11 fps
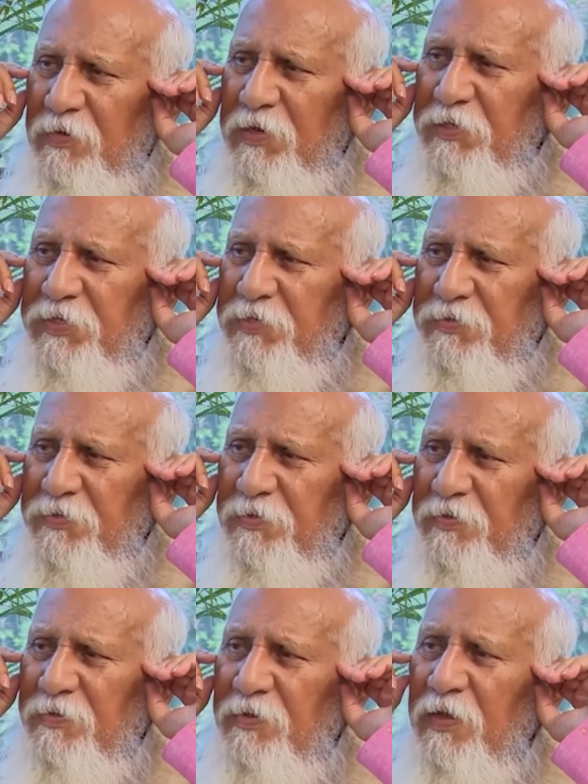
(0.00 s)
addictions,
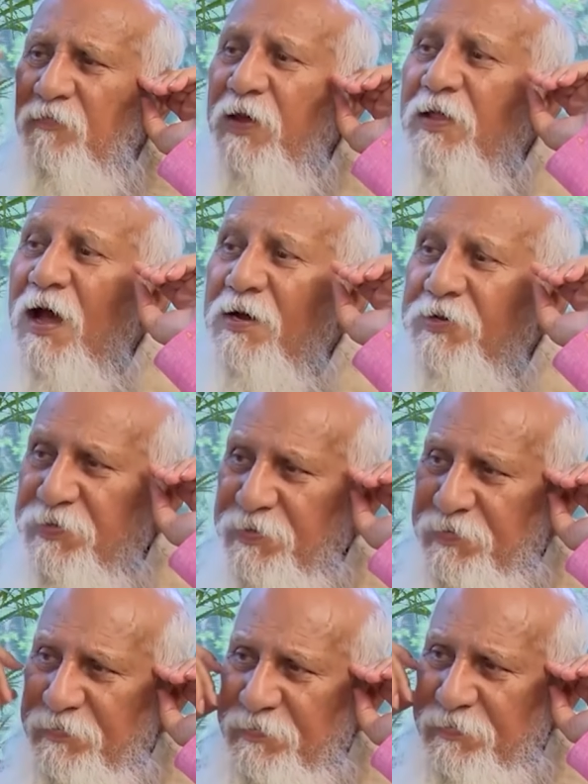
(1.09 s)
they are fine arts.